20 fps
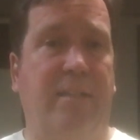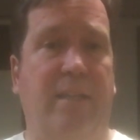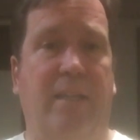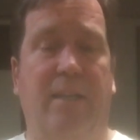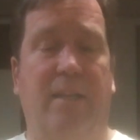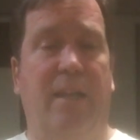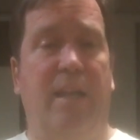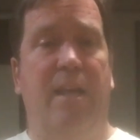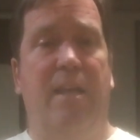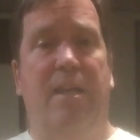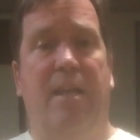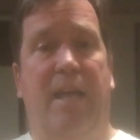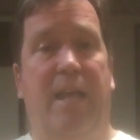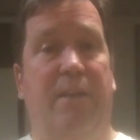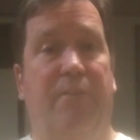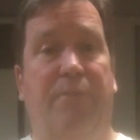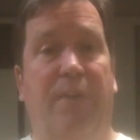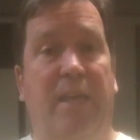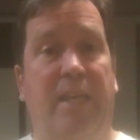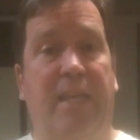And if
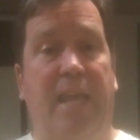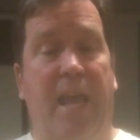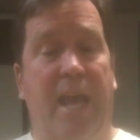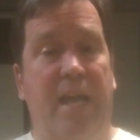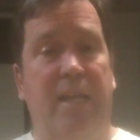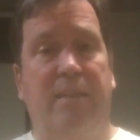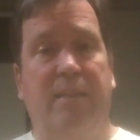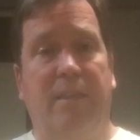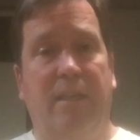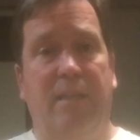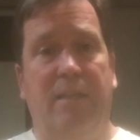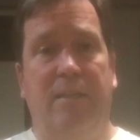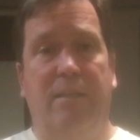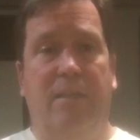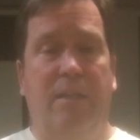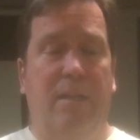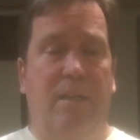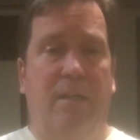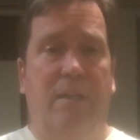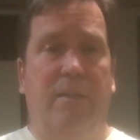they can't, then
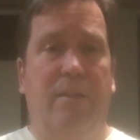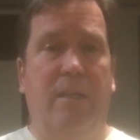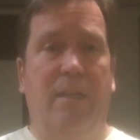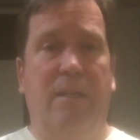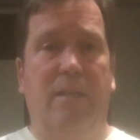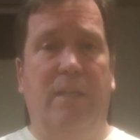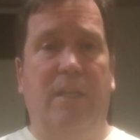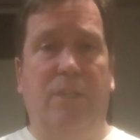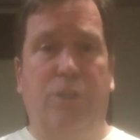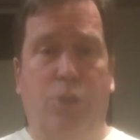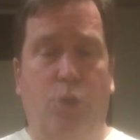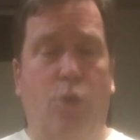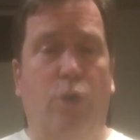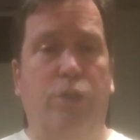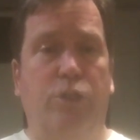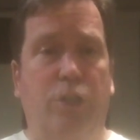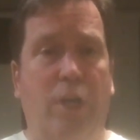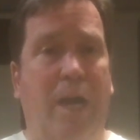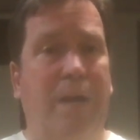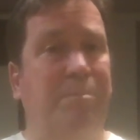it's your
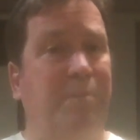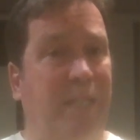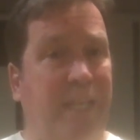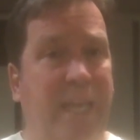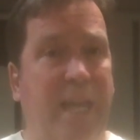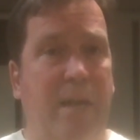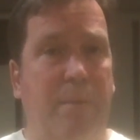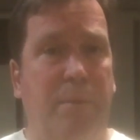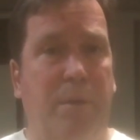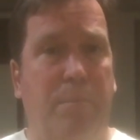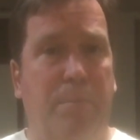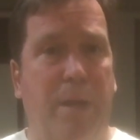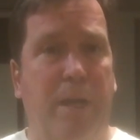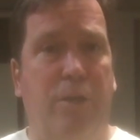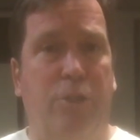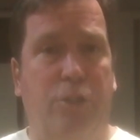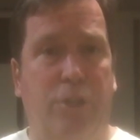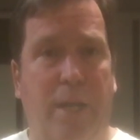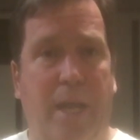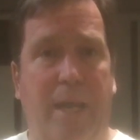job to get them in better
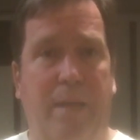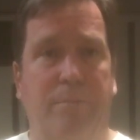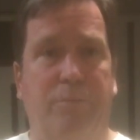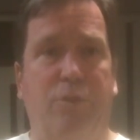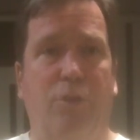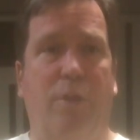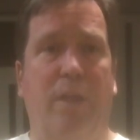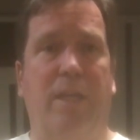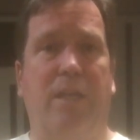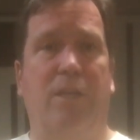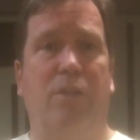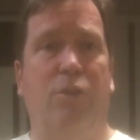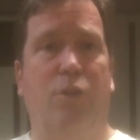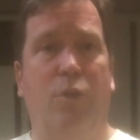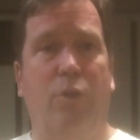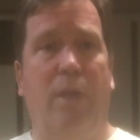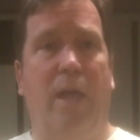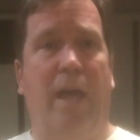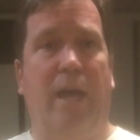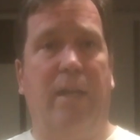shape so they can do
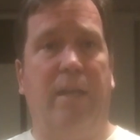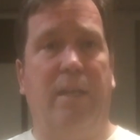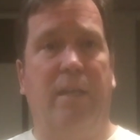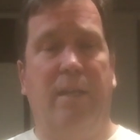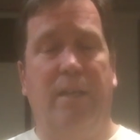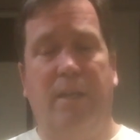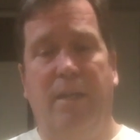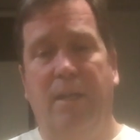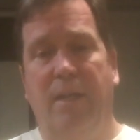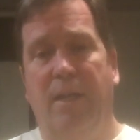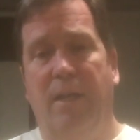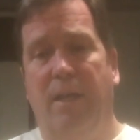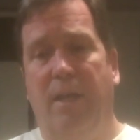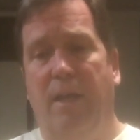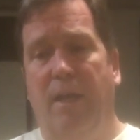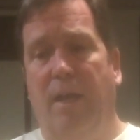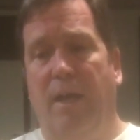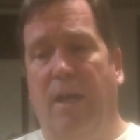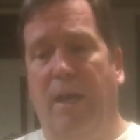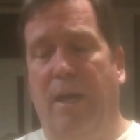that.
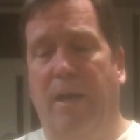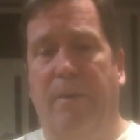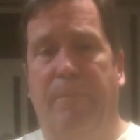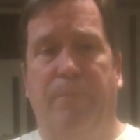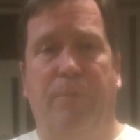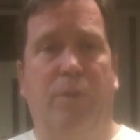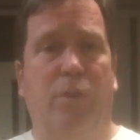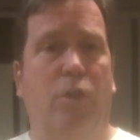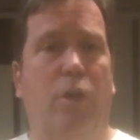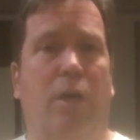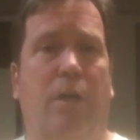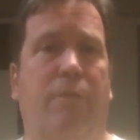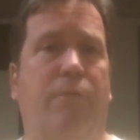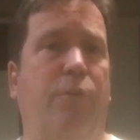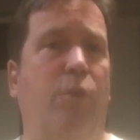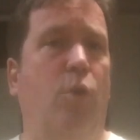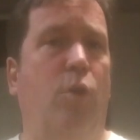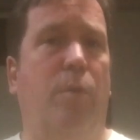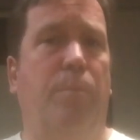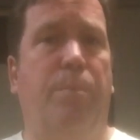Look,
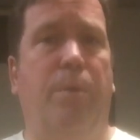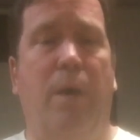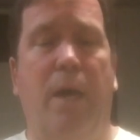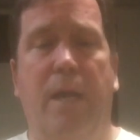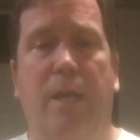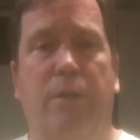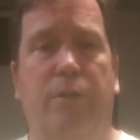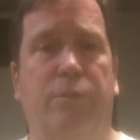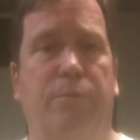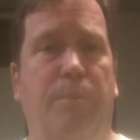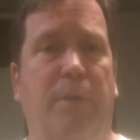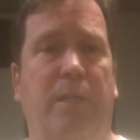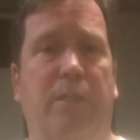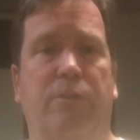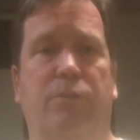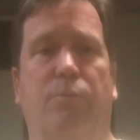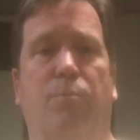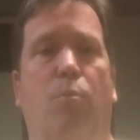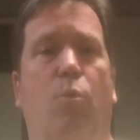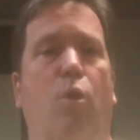fewer players
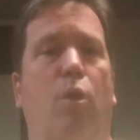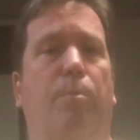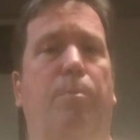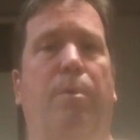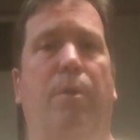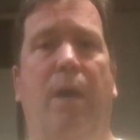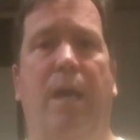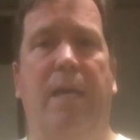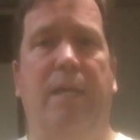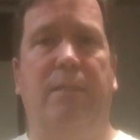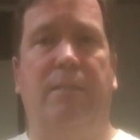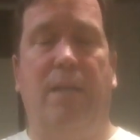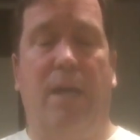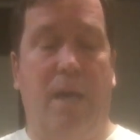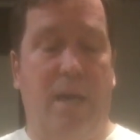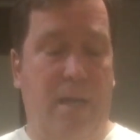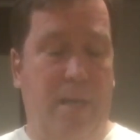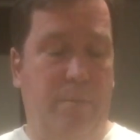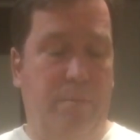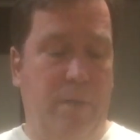means more playing
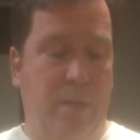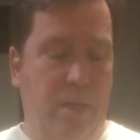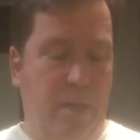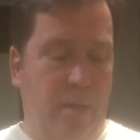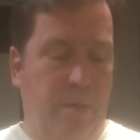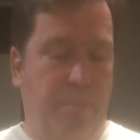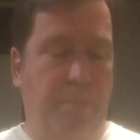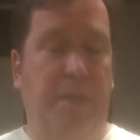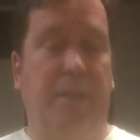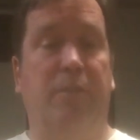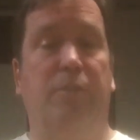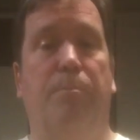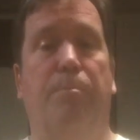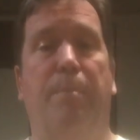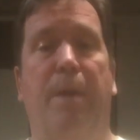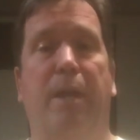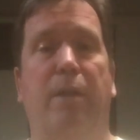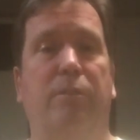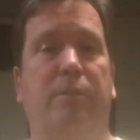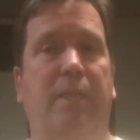time, means
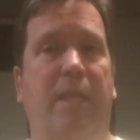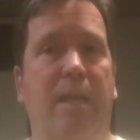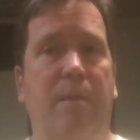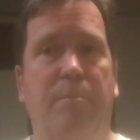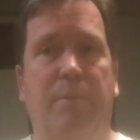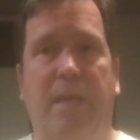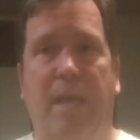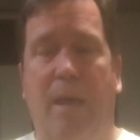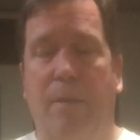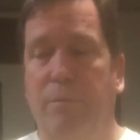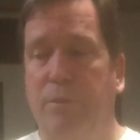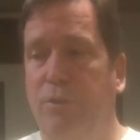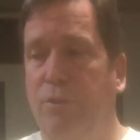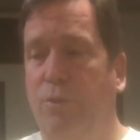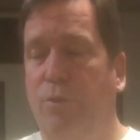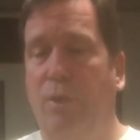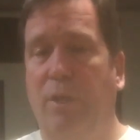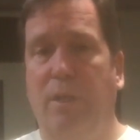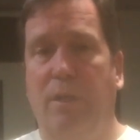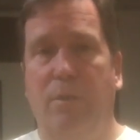better team
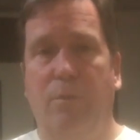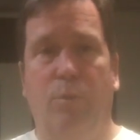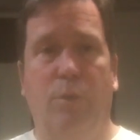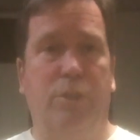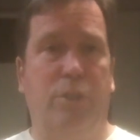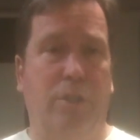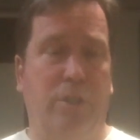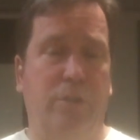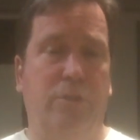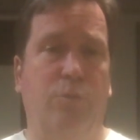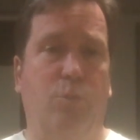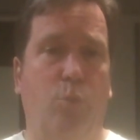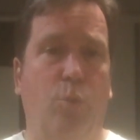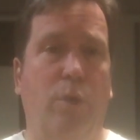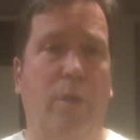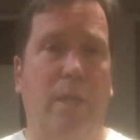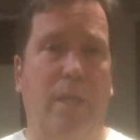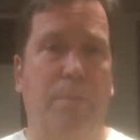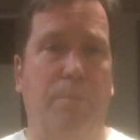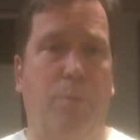chemistry, which is
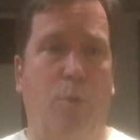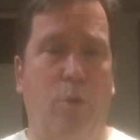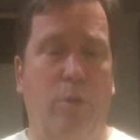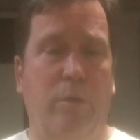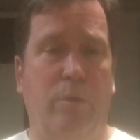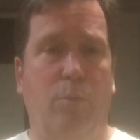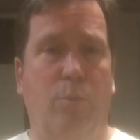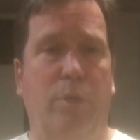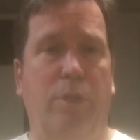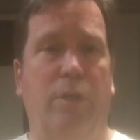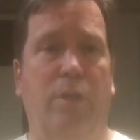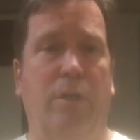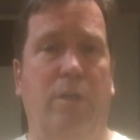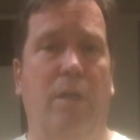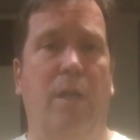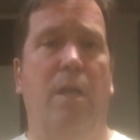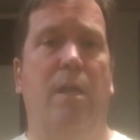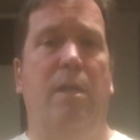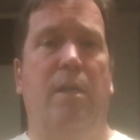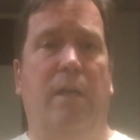really important when you're
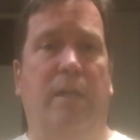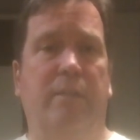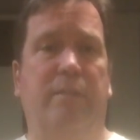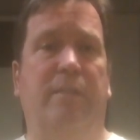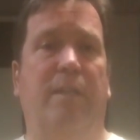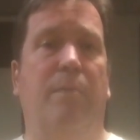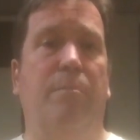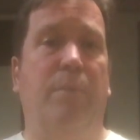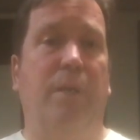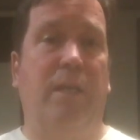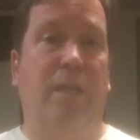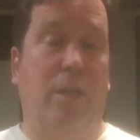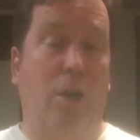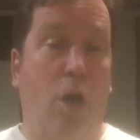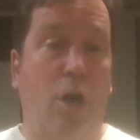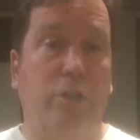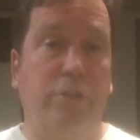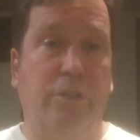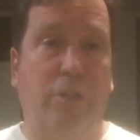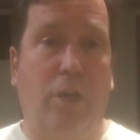assembling an
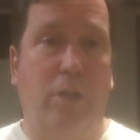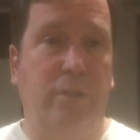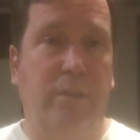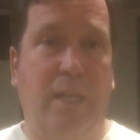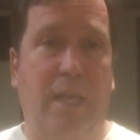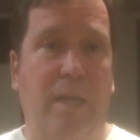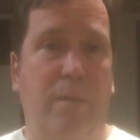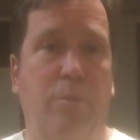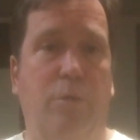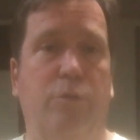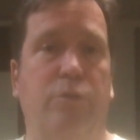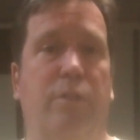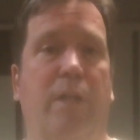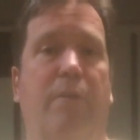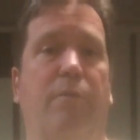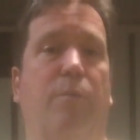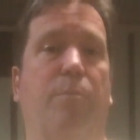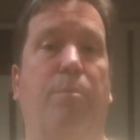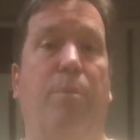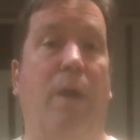all-star team who's
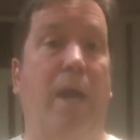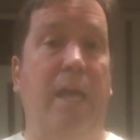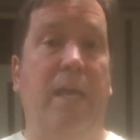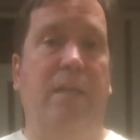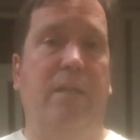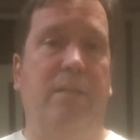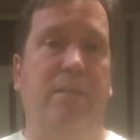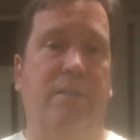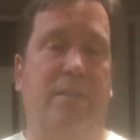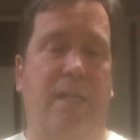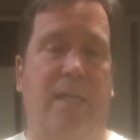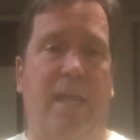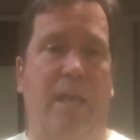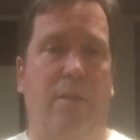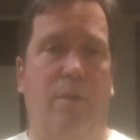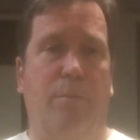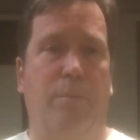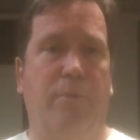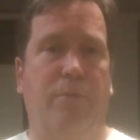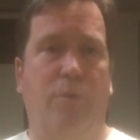never played
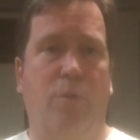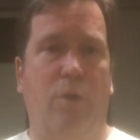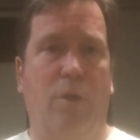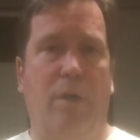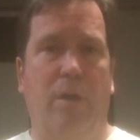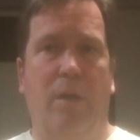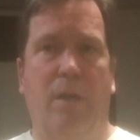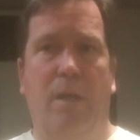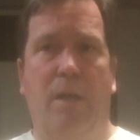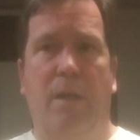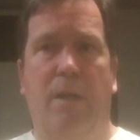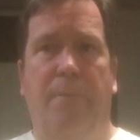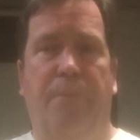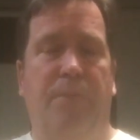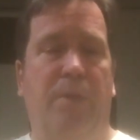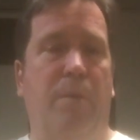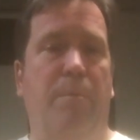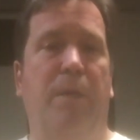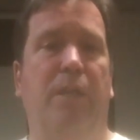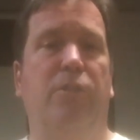together before.
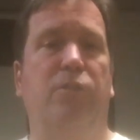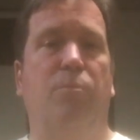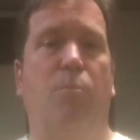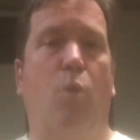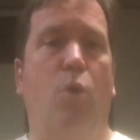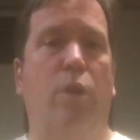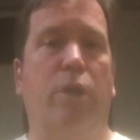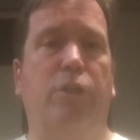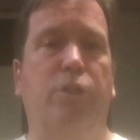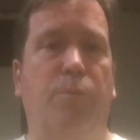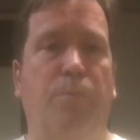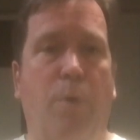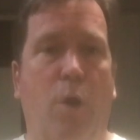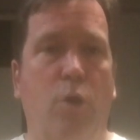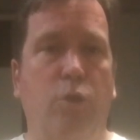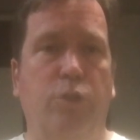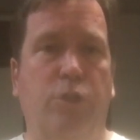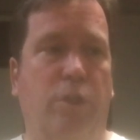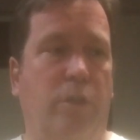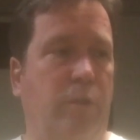It means more
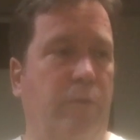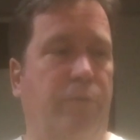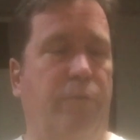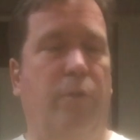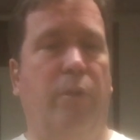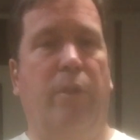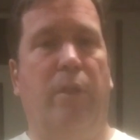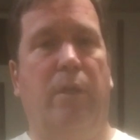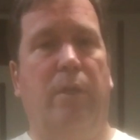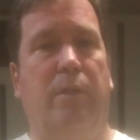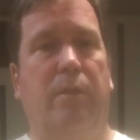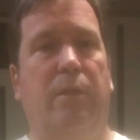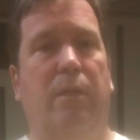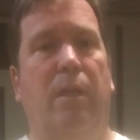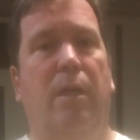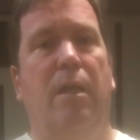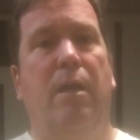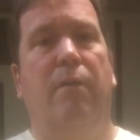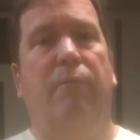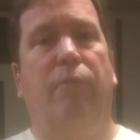exposure for
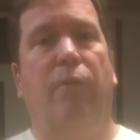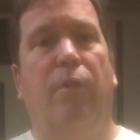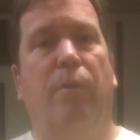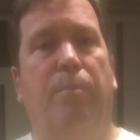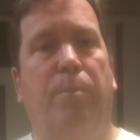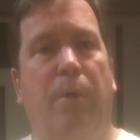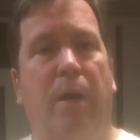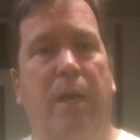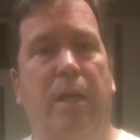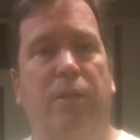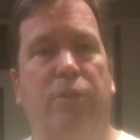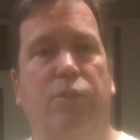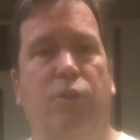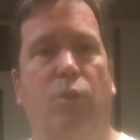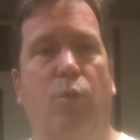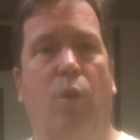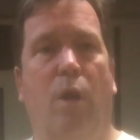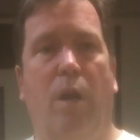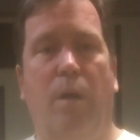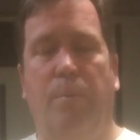the players
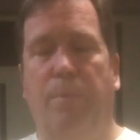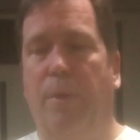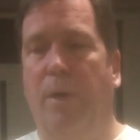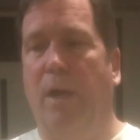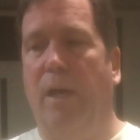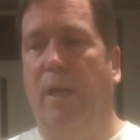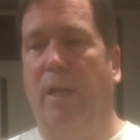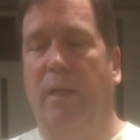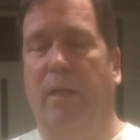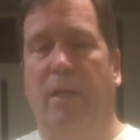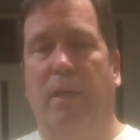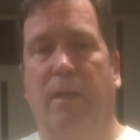who are playing.